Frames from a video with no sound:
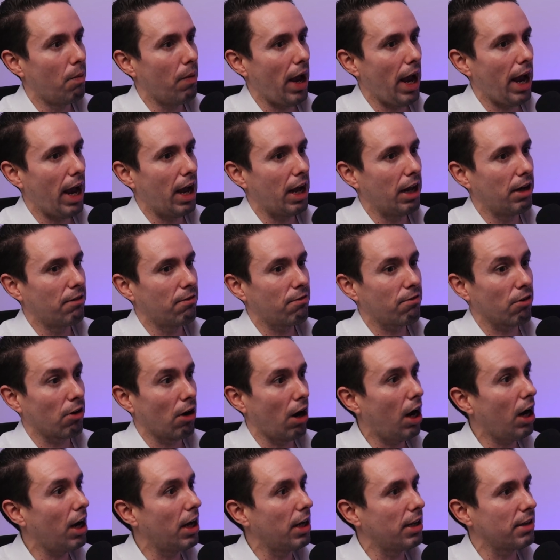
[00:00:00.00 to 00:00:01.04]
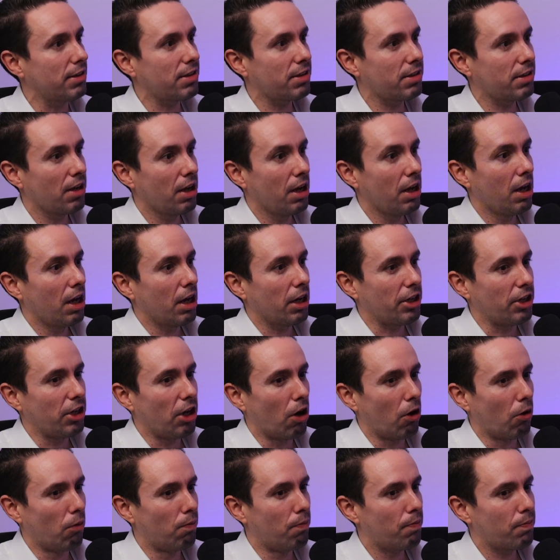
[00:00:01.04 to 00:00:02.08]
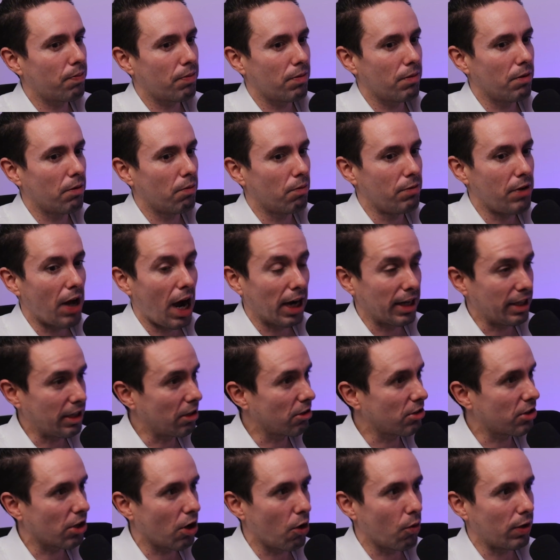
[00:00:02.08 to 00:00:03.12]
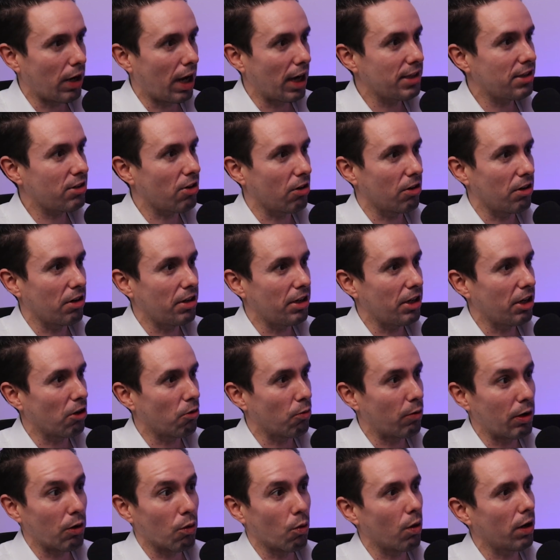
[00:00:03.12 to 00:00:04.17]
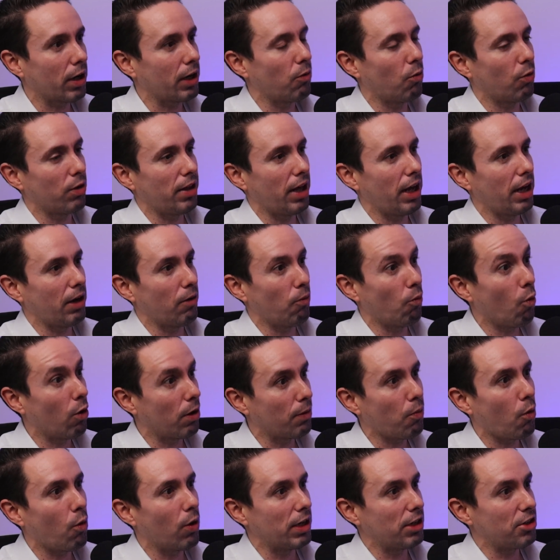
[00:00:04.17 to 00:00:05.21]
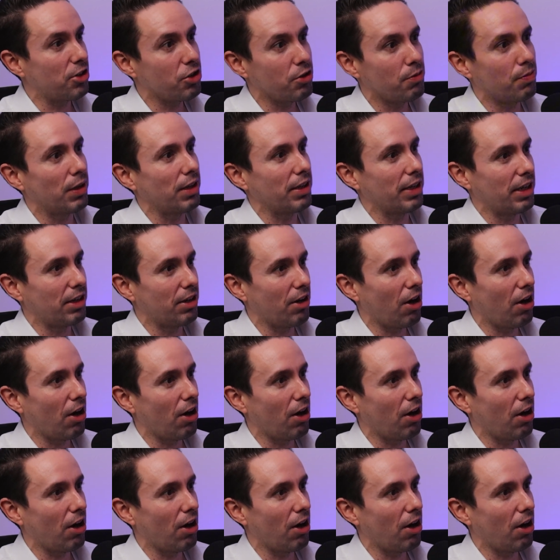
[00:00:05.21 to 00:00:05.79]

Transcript: And for us, 9 years ago when I started here, we were working with a $1.2 million,